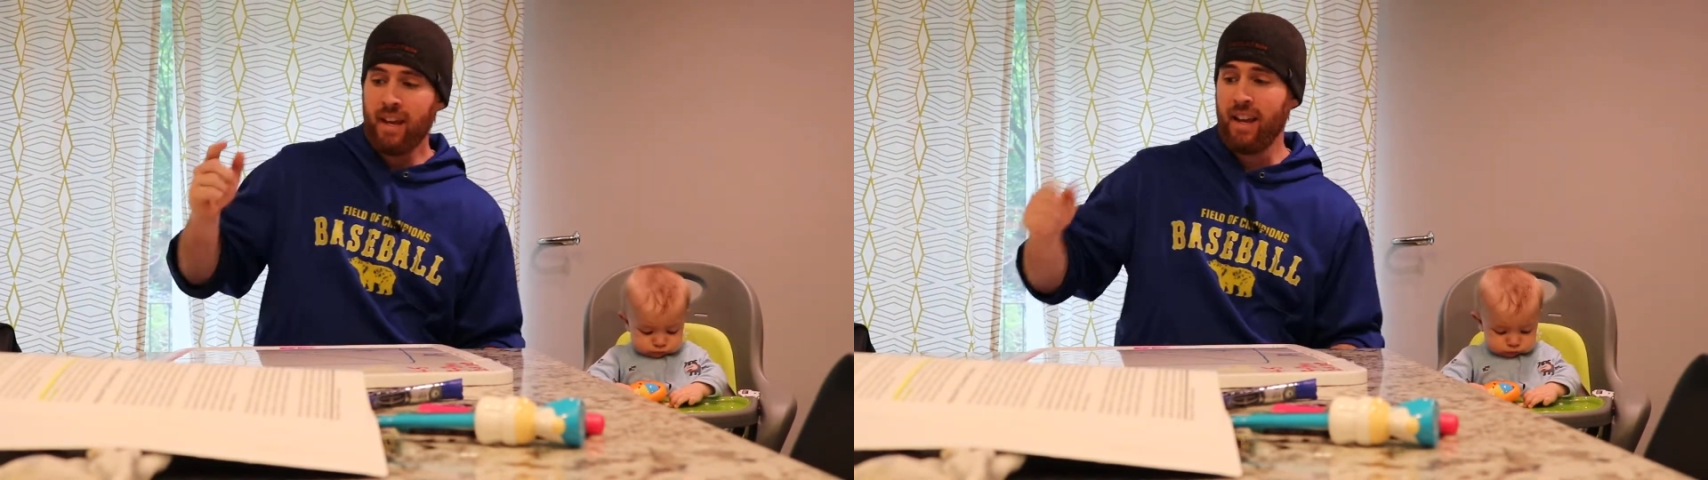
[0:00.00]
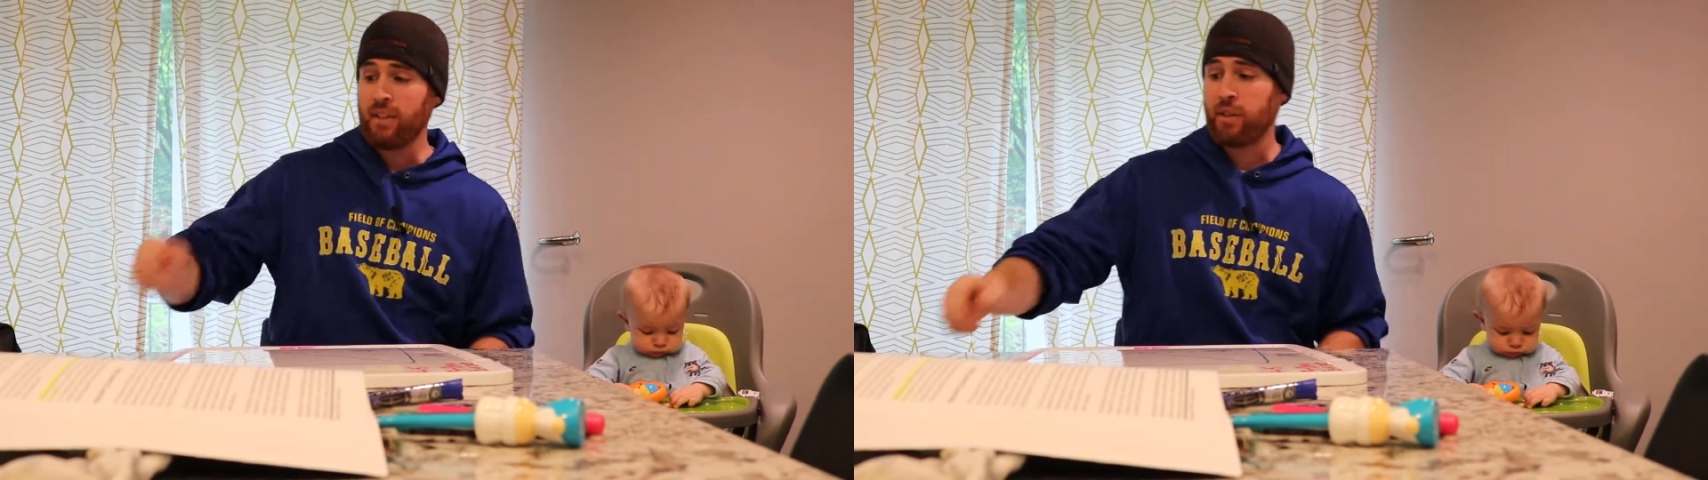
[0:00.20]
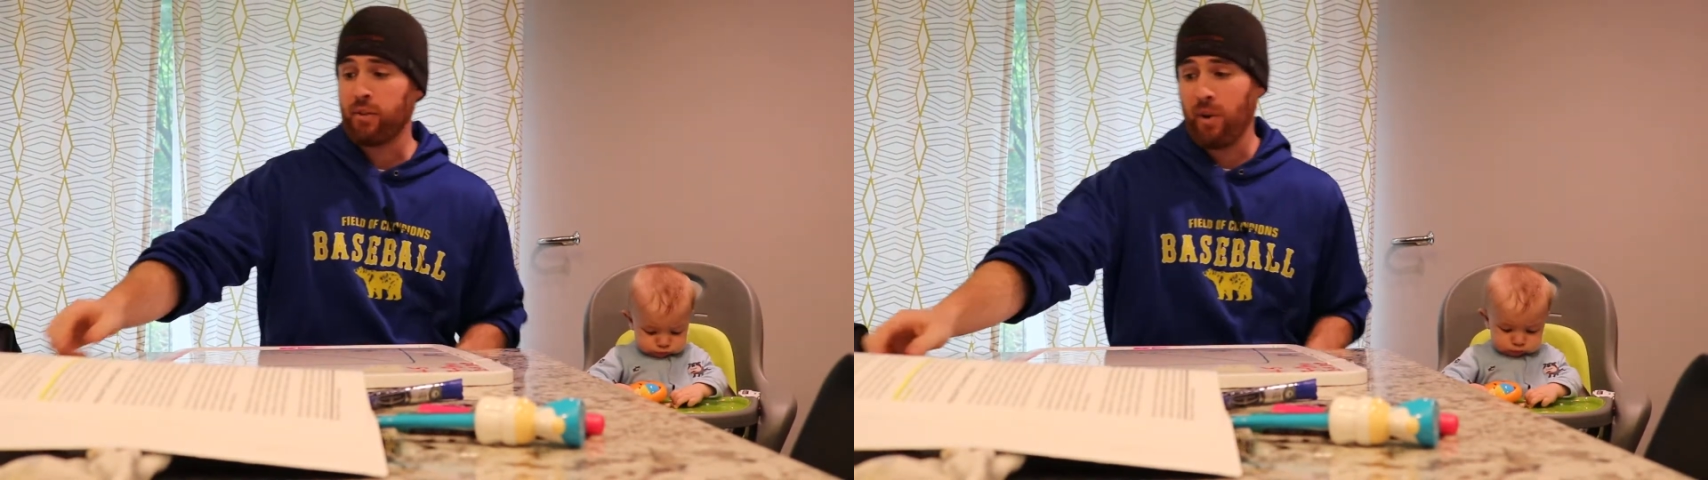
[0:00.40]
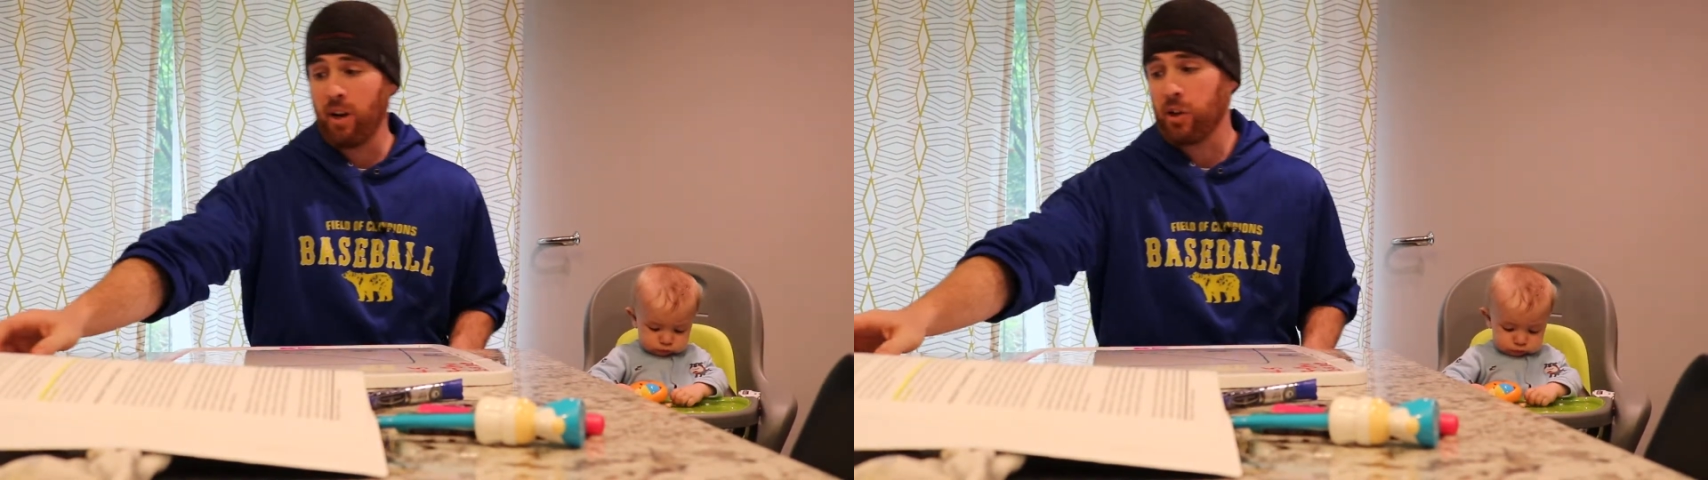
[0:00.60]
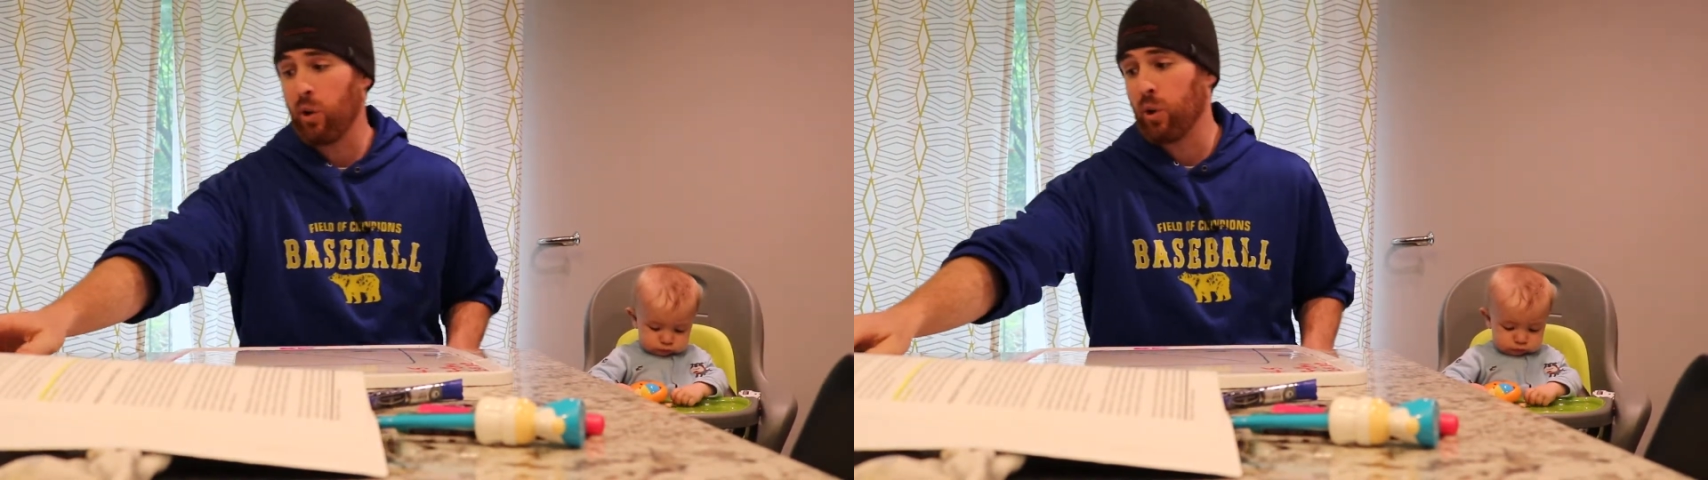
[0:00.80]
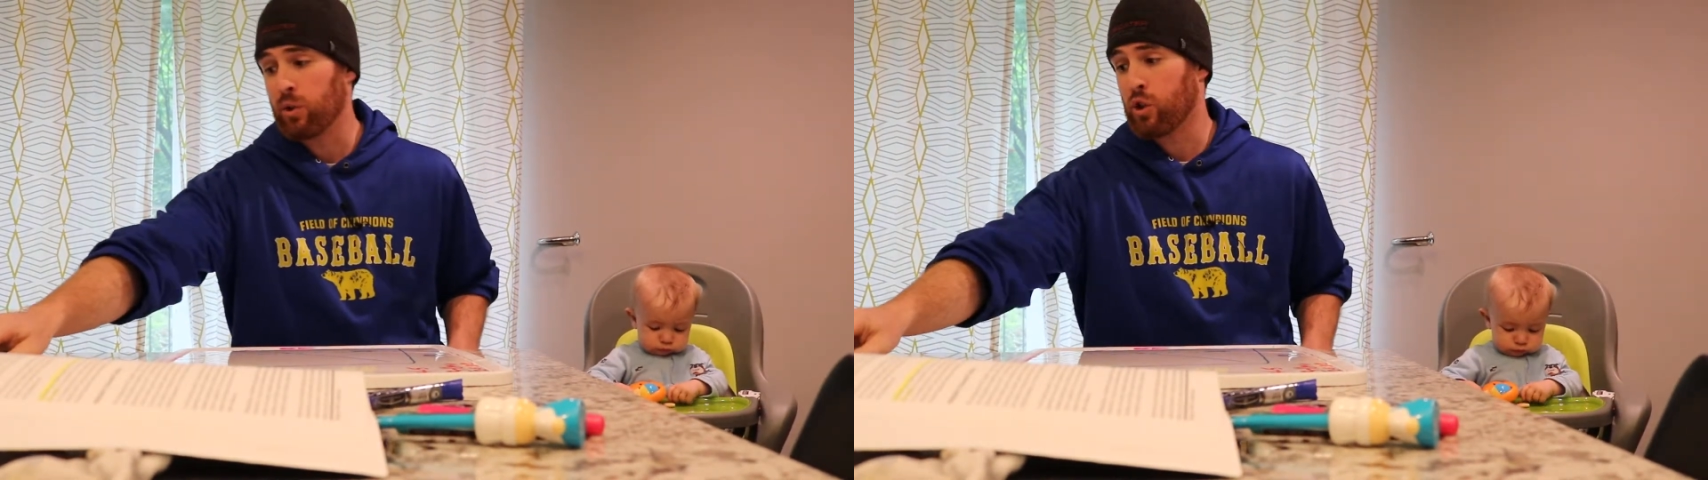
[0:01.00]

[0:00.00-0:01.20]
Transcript: is threshold